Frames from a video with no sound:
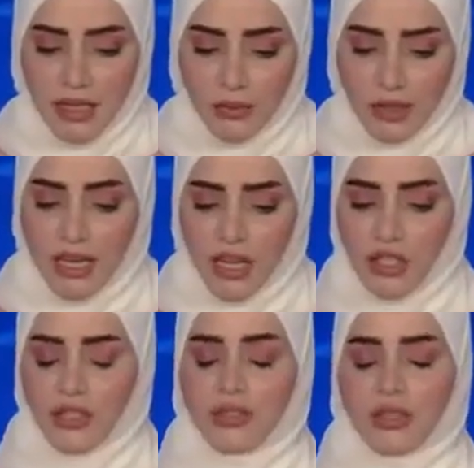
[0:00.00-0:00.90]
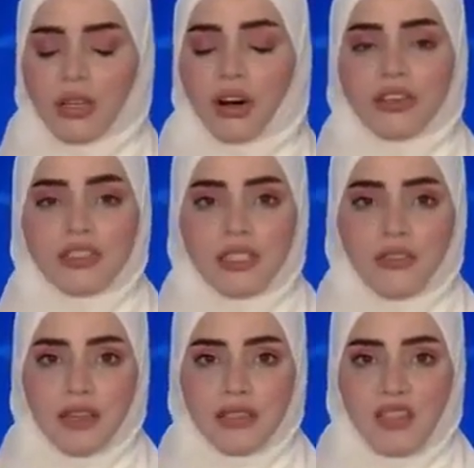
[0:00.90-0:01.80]
in relation to the current
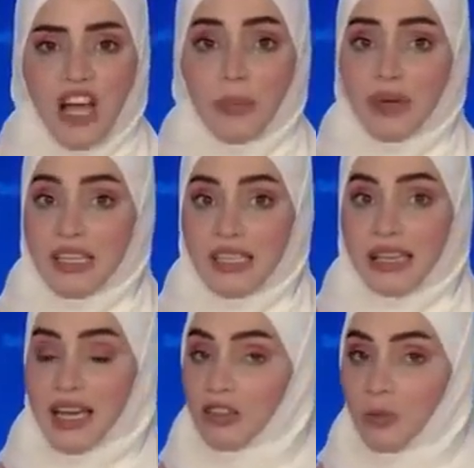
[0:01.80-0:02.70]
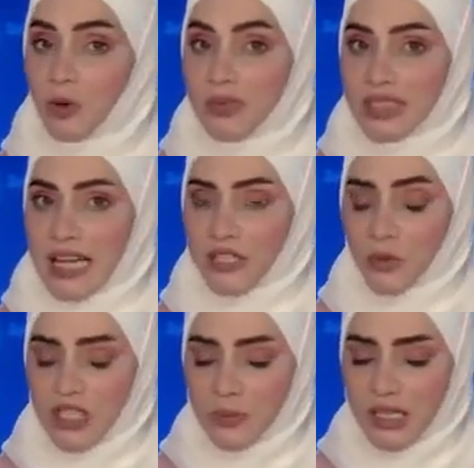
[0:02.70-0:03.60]
events happening at the moment as
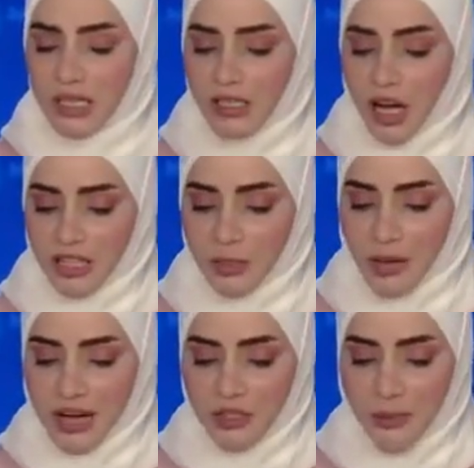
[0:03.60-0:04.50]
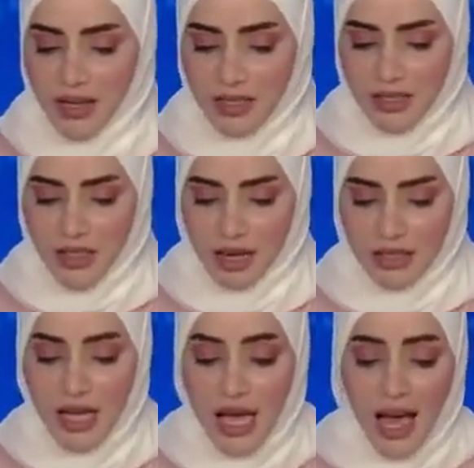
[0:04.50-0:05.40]
we speak in occupied
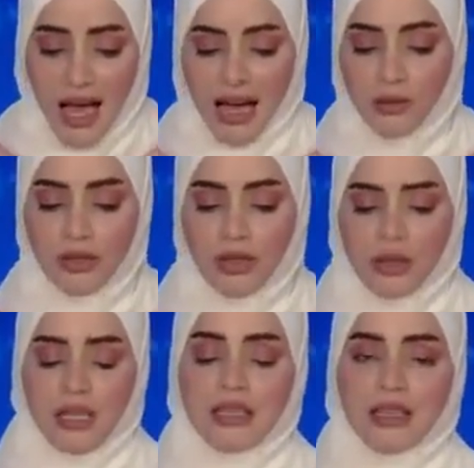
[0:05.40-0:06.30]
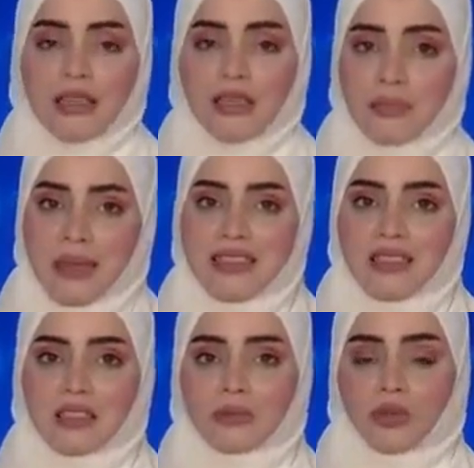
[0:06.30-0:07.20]
Palestine, how do you think the
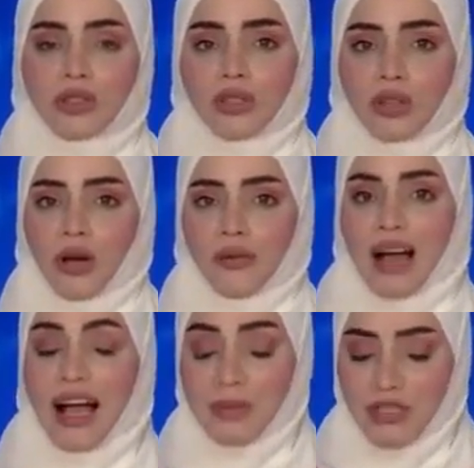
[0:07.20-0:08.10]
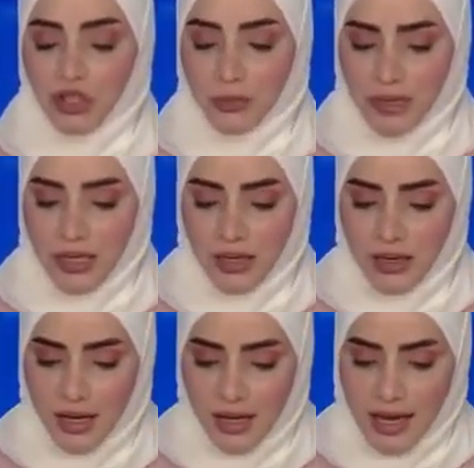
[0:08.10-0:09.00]
mental model of Ahmed
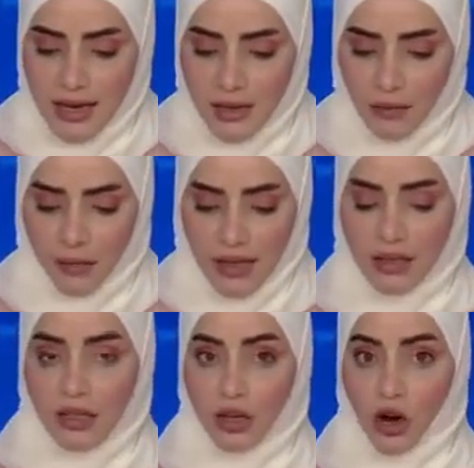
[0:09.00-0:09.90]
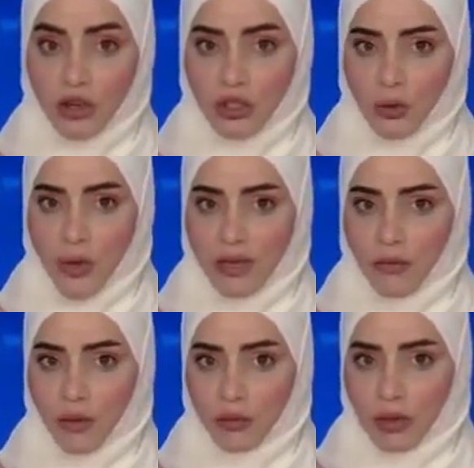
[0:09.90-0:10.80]
Jibril can affect the current
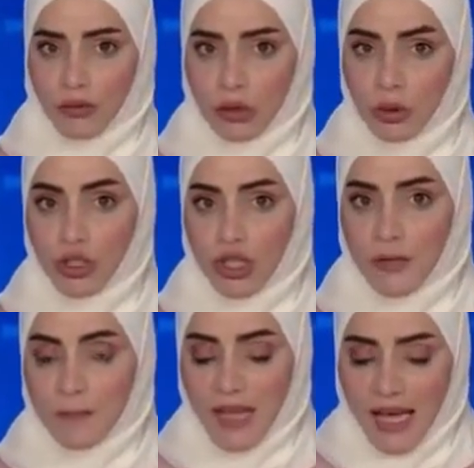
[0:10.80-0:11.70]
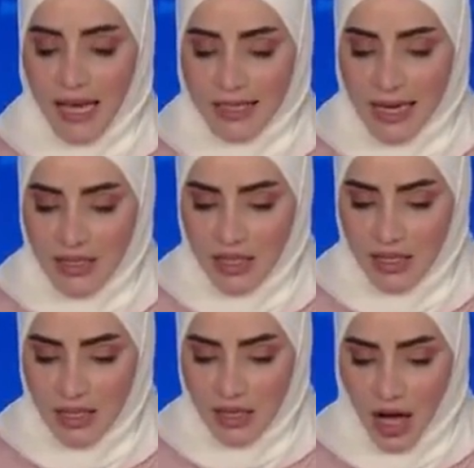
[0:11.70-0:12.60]
wave of revolution
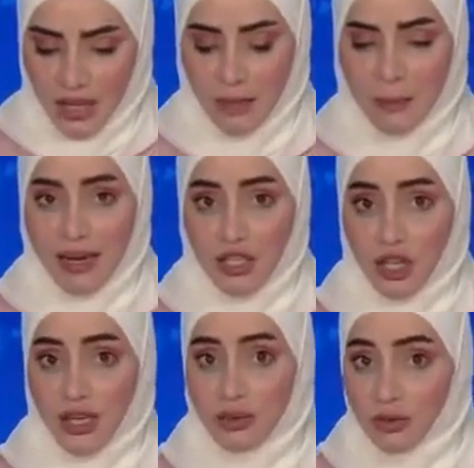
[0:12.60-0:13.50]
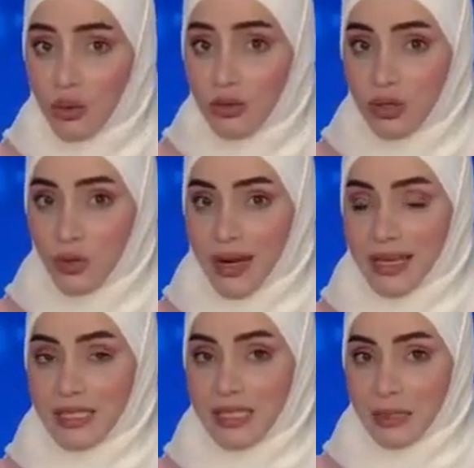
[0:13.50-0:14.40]
against the occupation and also
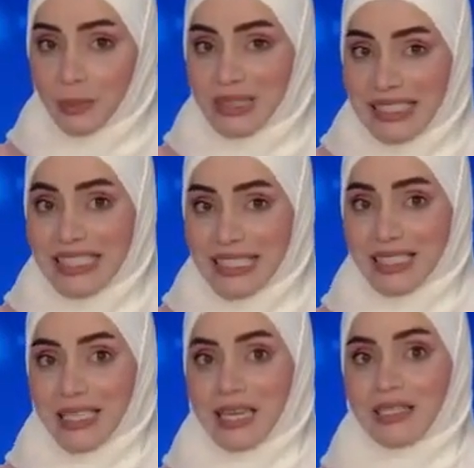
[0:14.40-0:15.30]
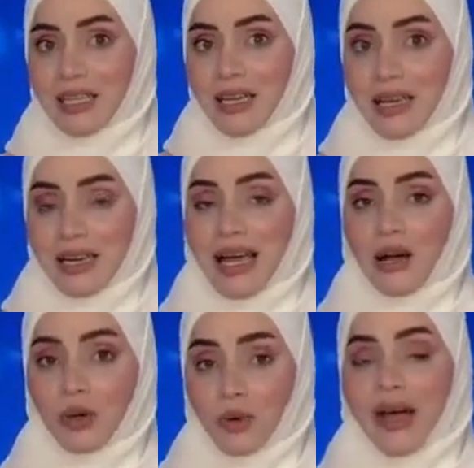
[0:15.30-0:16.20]
against the police state
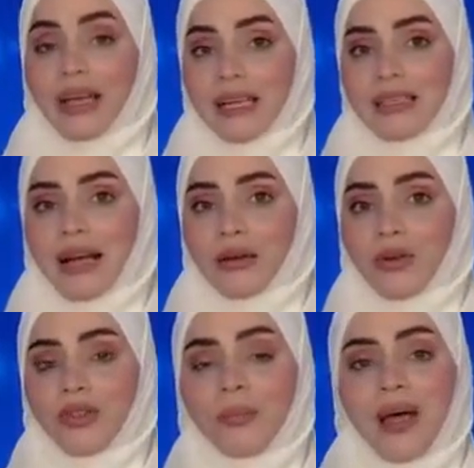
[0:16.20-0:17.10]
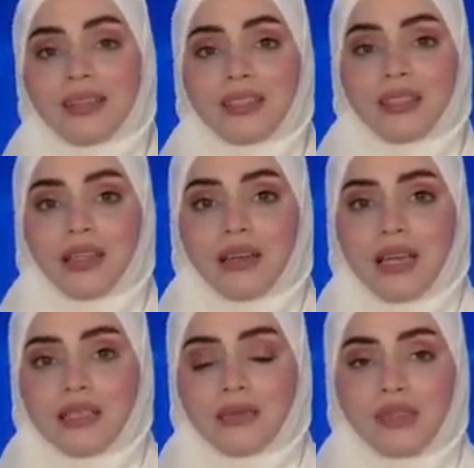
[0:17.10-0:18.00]
now cracking down on the Palestinian
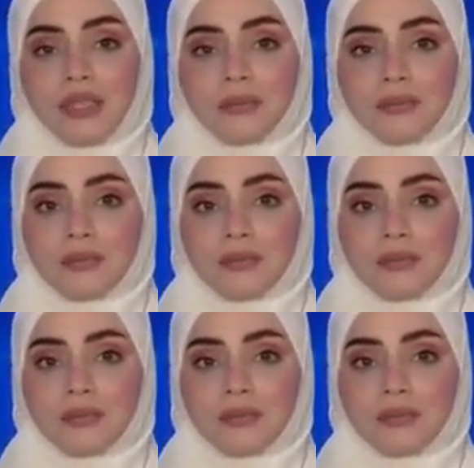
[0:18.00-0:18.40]
natives?